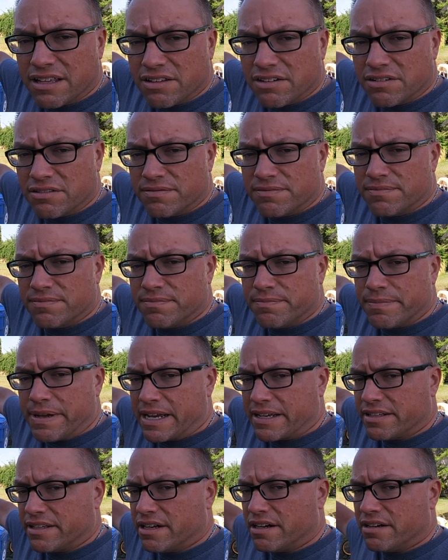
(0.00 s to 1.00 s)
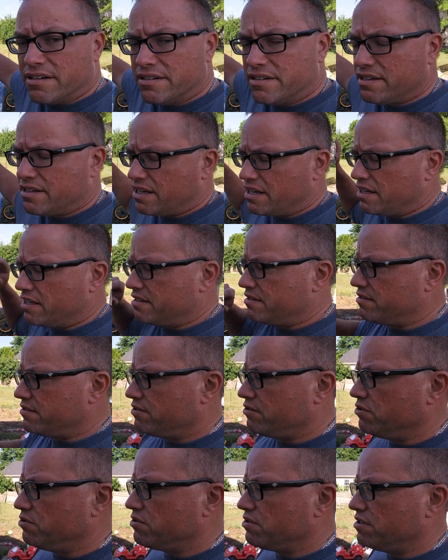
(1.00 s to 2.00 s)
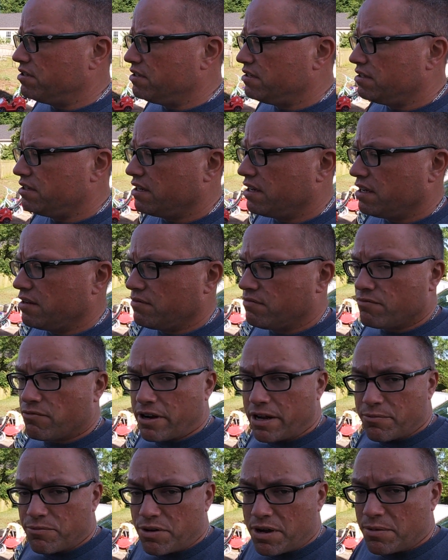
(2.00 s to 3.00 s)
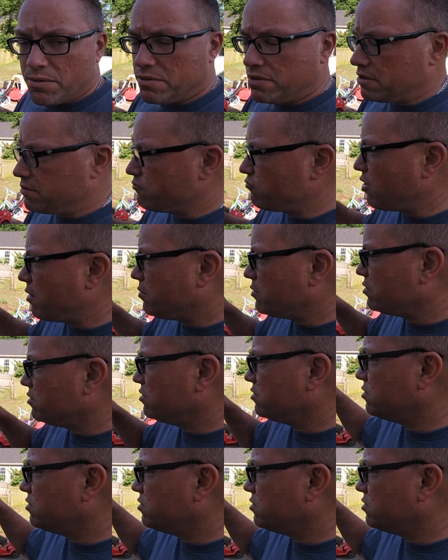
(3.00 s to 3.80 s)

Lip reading: they're back there. I used the Ram Rebel